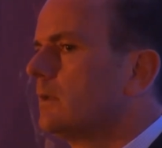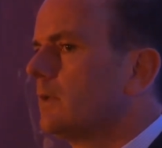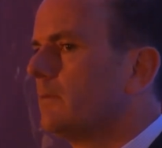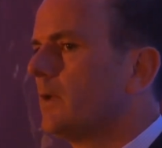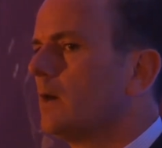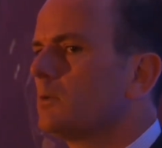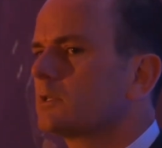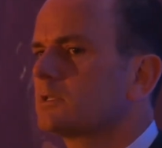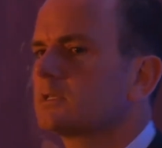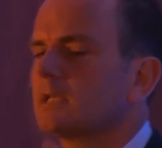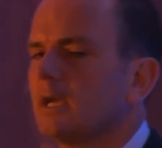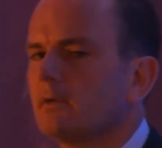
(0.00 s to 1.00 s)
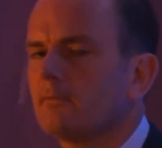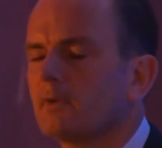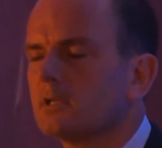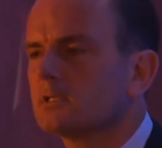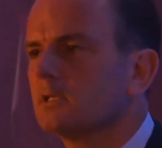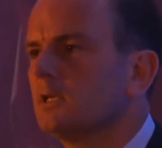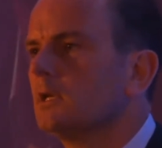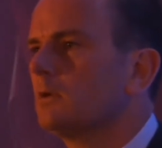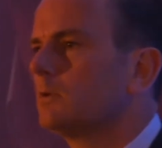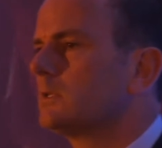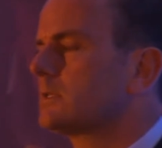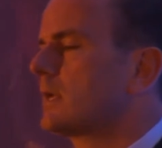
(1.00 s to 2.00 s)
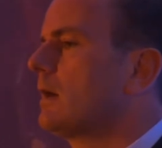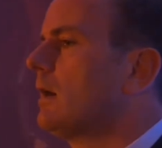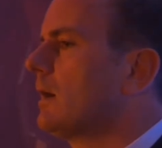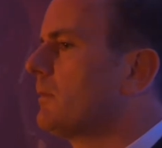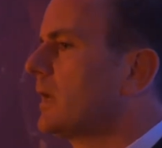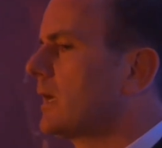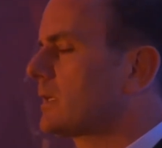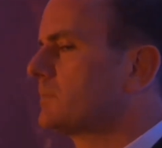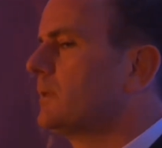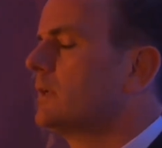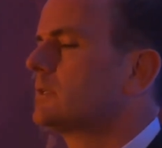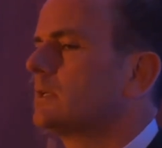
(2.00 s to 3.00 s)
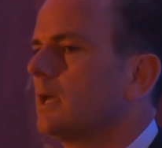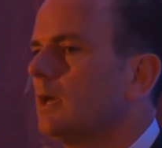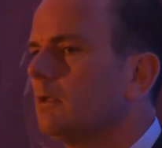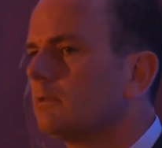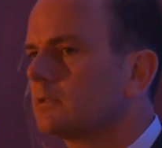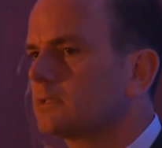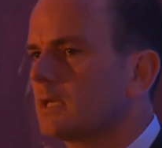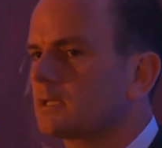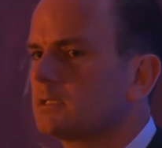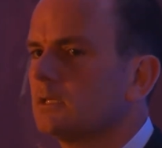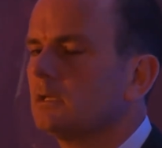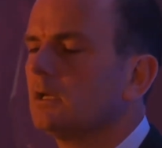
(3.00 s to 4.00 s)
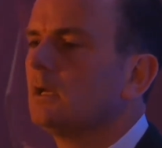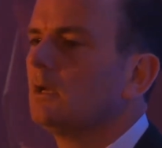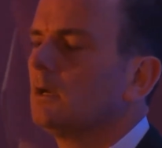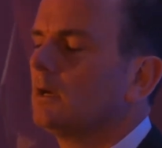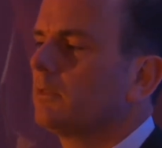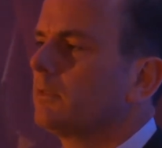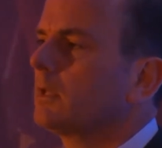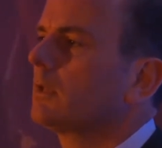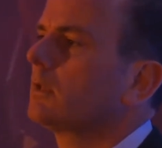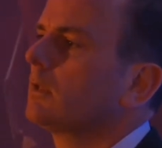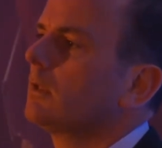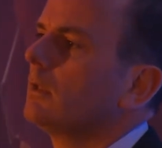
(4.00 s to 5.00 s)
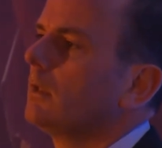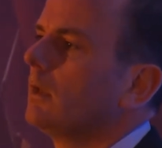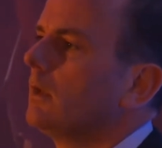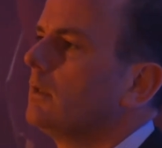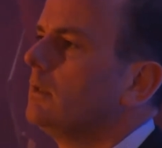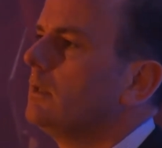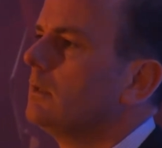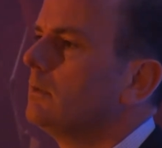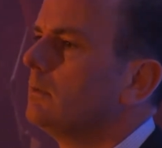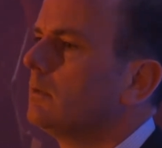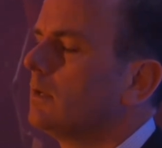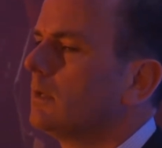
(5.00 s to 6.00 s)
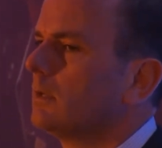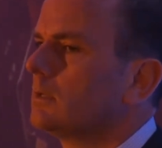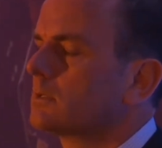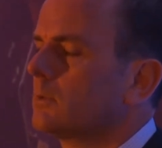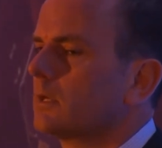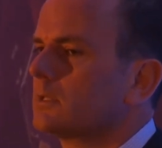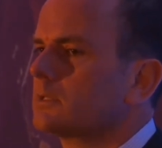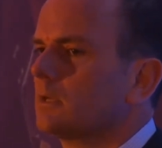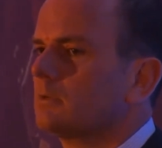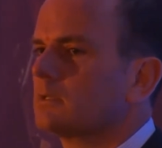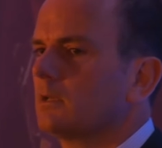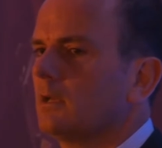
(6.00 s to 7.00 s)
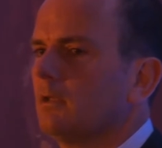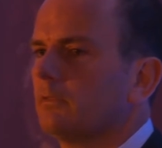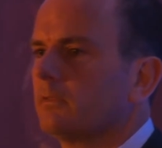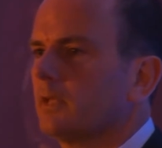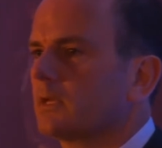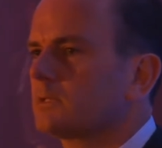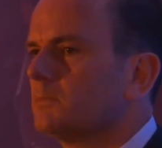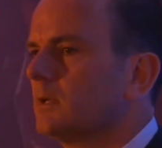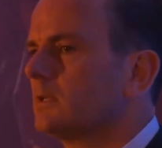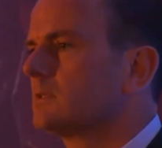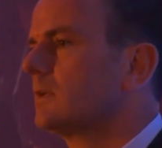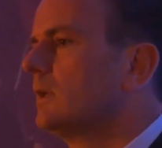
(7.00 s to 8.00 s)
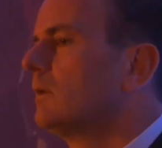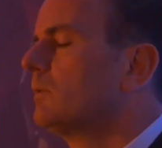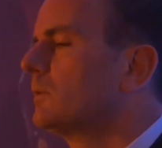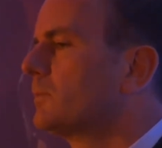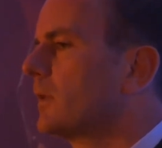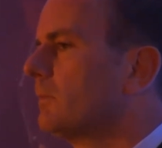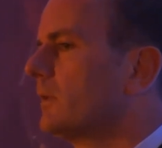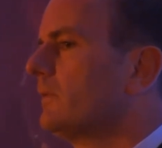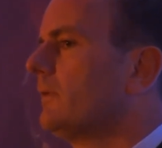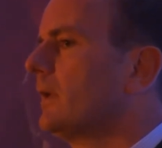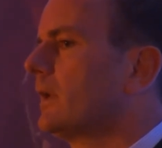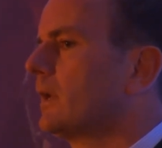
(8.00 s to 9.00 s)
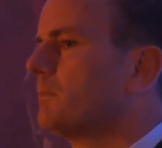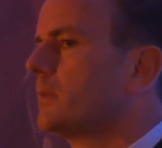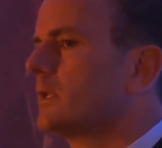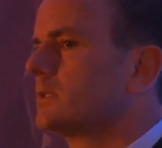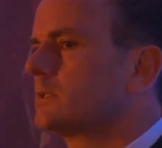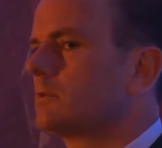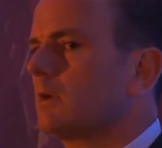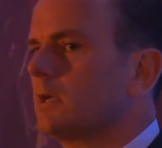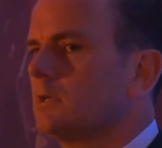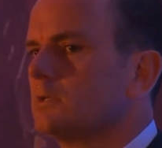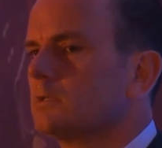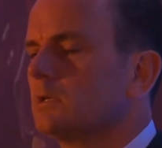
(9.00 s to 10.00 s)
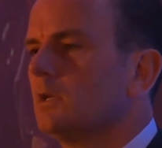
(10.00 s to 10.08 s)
If I was to stand in front of you and say I'm an expert in the health sector, I think you, as well as those health experts, would probably find that a bit strange.